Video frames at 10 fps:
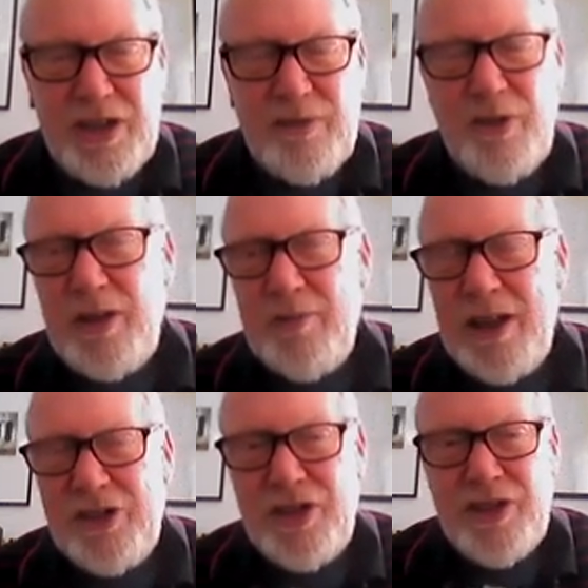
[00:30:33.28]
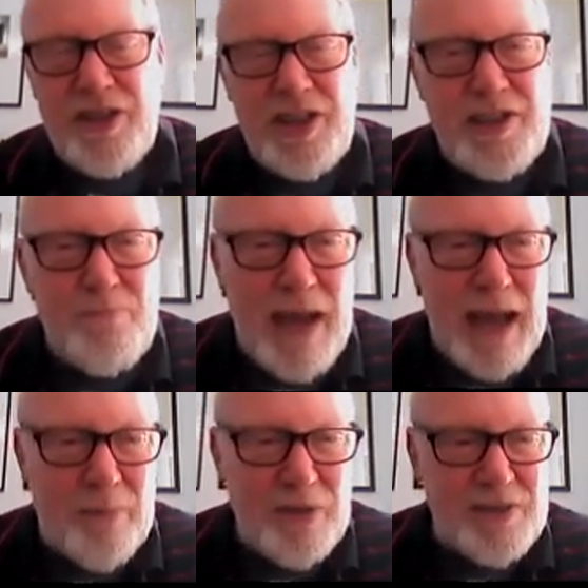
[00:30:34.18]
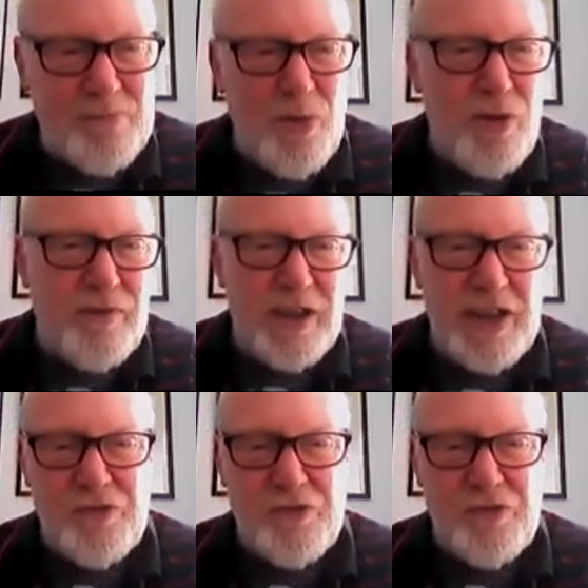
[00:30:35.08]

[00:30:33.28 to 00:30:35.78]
if you can imagine that this map is moving,